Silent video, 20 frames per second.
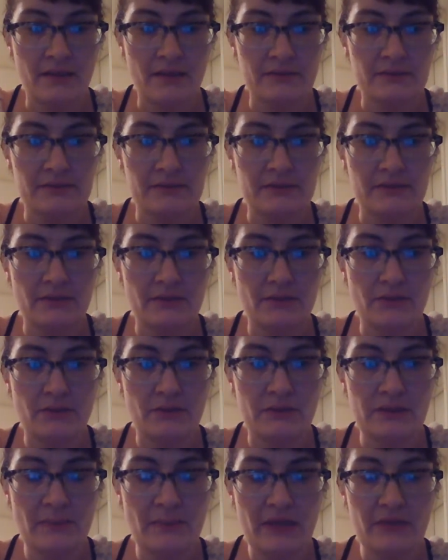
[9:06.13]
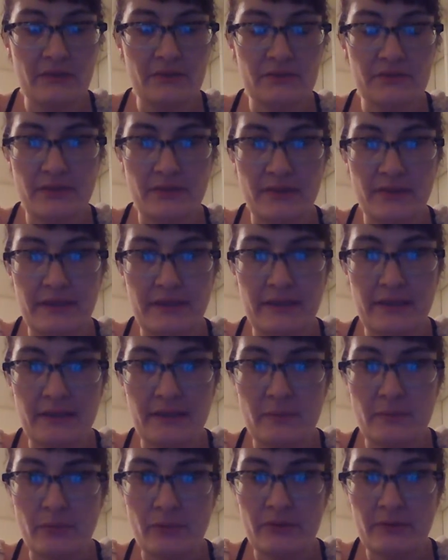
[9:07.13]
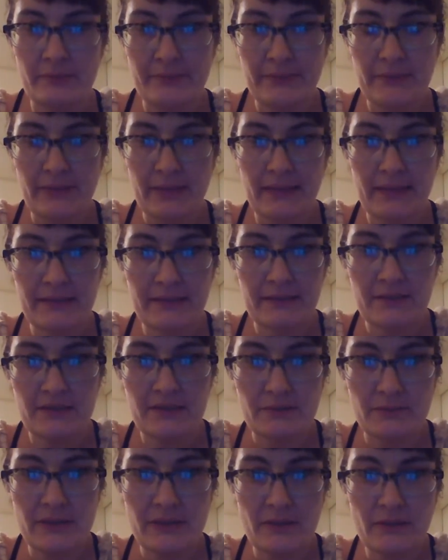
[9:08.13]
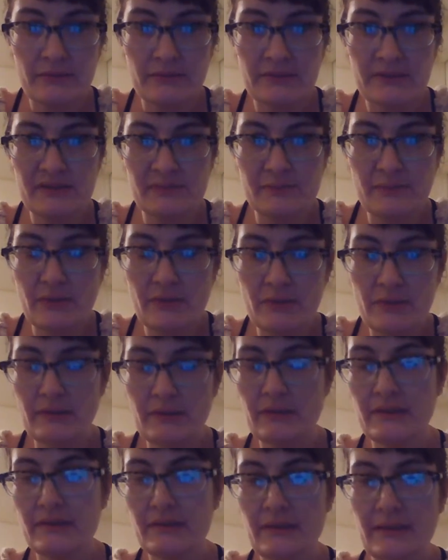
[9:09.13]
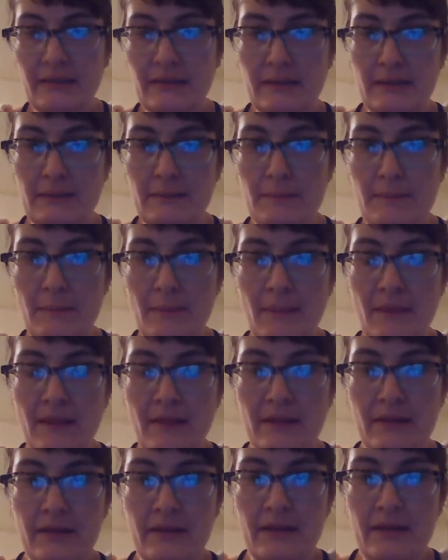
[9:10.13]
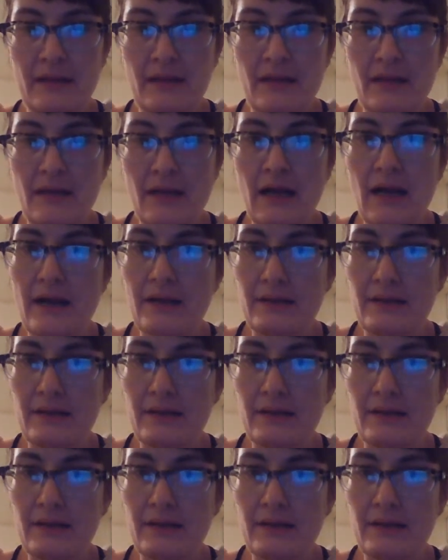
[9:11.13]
So tobacco is very important plant. We only smoke. Um, I